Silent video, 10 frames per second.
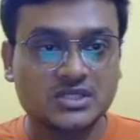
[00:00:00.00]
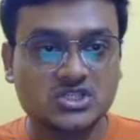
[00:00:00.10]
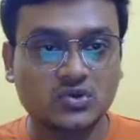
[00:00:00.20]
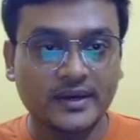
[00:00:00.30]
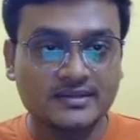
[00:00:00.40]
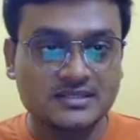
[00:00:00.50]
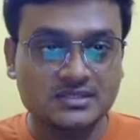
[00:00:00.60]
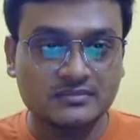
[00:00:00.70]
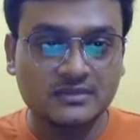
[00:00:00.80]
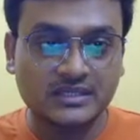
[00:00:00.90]

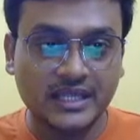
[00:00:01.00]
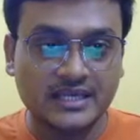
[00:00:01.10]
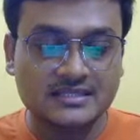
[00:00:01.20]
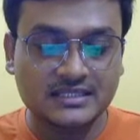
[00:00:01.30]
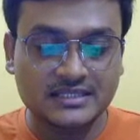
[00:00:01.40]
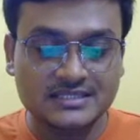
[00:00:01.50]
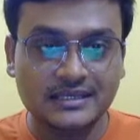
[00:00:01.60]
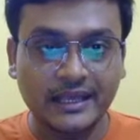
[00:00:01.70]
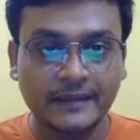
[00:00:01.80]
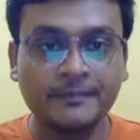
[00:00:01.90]
Stoicism takes
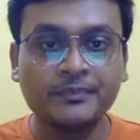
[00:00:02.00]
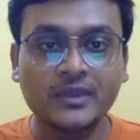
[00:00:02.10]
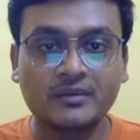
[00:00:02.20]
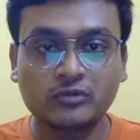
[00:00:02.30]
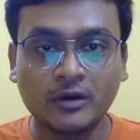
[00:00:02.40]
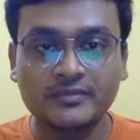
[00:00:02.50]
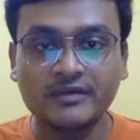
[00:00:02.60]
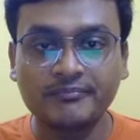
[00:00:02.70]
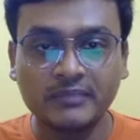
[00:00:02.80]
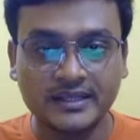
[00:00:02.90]
its name from
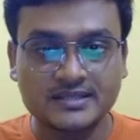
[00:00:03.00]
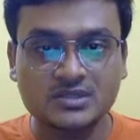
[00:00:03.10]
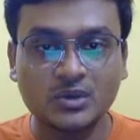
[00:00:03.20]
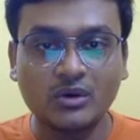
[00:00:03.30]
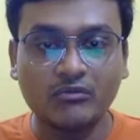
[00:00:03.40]
the place